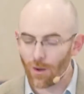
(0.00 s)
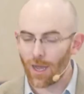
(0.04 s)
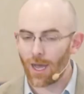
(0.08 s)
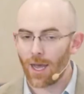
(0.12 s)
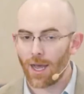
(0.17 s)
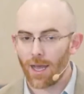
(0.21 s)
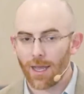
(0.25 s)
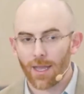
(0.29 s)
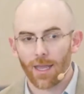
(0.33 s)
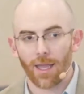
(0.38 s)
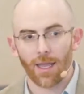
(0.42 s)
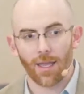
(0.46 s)

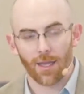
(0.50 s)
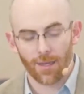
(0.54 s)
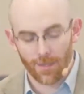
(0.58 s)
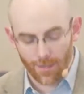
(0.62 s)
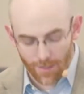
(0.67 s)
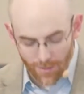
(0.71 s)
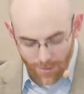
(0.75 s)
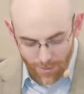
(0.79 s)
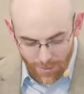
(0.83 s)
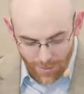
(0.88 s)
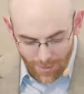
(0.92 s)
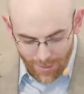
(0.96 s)
high
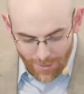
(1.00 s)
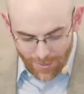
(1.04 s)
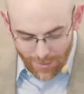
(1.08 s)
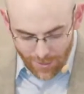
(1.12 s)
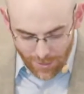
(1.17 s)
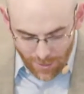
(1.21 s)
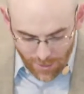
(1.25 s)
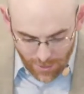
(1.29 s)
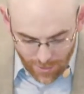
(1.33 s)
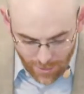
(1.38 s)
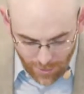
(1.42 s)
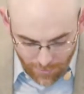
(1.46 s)
handed,
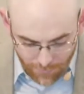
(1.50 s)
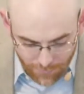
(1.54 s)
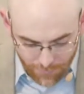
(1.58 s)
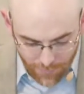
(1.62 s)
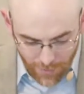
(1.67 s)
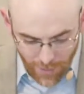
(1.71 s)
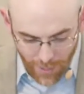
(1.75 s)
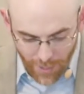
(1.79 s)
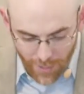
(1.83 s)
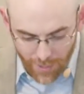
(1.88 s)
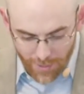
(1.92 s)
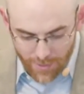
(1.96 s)
stiff
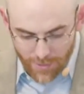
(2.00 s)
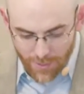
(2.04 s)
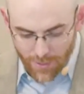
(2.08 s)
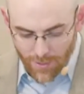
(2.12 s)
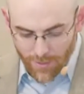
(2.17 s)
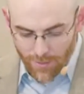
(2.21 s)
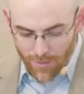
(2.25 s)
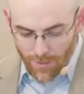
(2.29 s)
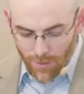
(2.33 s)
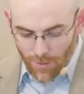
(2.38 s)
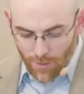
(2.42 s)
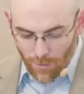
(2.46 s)
necked
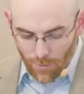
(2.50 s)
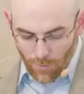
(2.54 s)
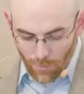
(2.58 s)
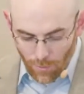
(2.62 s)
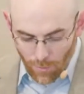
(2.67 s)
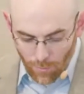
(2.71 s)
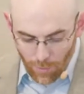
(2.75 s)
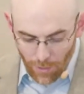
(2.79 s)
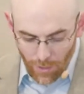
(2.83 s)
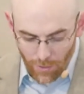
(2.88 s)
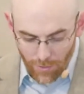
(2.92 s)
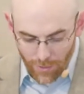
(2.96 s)

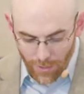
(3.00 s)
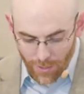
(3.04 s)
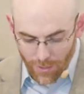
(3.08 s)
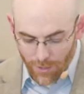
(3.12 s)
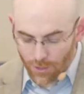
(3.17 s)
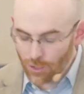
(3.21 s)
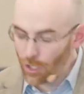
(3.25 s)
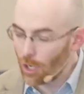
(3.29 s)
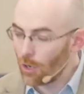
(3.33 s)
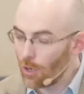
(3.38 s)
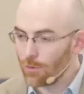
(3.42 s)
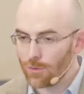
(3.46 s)
rebellion.
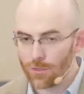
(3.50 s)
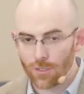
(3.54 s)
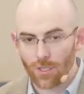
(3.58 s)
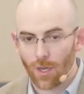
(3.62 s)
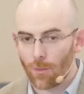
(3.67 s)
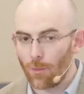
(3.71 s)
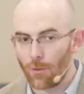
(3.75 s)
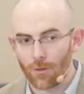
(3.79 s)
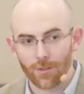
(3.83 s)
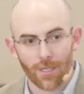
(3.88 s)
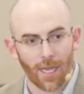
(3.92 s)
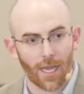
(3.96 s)
Don't
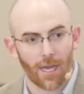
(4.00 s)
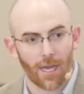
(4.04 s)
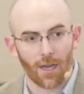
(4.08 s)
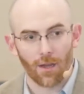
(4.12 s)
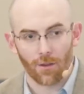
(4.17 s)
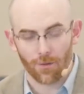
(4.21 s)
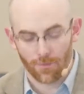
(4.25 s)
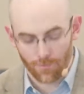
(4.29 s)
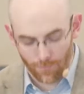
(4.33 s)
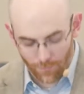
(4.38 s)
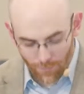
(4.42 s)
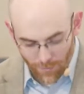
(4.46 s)
double
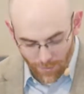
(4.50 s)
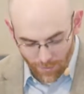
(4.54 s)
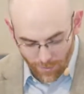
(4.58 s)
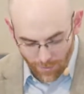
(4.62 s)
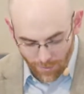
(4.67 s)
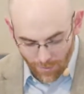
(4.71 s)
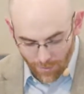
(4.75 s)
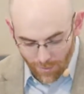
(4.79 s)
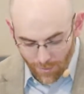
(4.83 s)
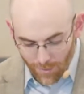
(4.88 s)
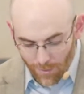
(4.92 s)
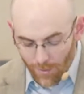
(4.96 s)
down.
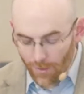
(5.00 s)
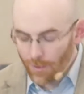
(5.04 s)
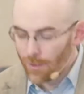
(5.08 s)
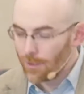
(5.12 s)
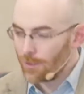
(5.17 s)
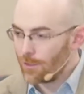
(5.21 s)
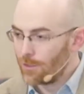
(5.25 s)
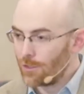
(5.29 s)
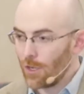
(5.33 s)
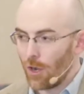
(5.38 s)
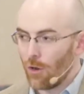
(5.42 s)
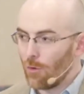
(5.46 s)

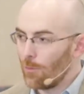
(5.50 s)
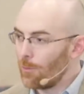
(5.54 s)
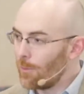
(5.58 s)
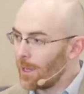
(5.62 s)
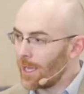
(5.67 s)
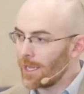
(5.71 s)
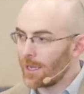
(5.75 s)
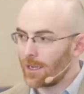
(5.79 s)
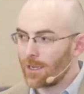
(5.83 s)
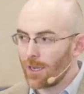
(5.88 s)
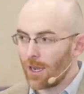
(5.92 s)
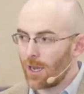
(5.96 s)
Don't
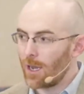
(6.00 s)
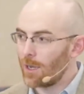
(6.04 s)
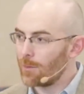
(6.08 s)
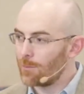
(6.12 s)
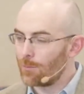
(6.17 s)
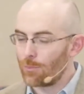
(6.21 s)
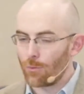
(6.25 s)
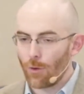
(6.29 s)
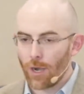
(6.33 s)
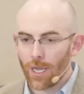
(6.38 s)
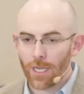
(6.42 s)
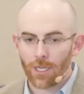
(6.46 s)
make God
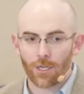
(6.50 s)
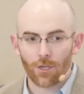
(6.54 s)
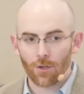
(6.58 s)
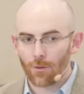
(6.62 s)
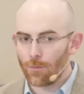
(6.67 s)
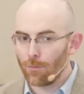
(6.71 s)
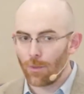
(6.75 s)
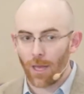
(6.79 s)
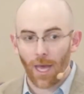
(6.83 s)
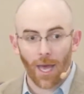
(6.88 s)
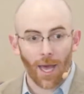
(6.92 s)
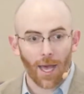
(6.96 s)
break your
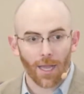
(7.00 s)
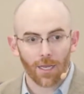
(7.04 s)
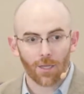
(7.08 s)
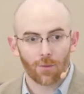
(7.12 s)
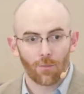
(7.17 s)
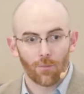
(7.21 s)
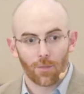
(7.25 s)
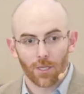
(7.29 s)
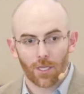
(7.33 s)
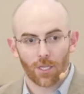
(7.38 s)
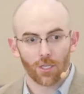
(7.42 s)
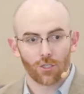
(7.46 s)
back
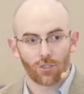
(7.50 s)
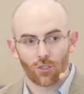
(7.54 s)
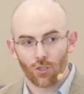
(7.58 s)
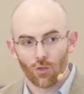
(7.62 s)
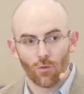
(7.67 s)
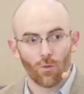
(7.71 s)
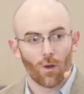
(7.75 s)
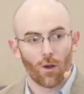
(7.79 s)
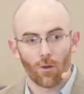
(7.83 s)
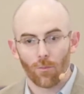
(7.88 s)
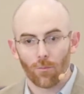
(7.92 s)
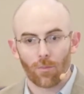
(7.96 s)
because you
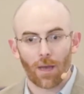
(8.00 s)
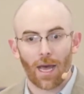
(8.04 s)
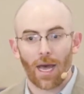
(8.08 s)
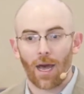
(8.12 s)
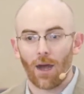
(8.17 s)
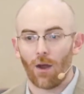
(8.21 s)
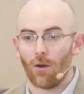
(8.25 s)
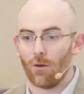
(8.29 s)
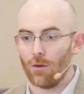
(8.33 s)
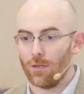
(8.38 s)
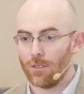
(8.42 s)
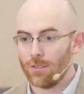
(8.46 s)
won't
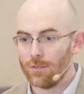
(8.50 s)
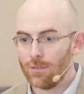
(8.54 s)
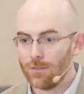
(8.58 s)
bow.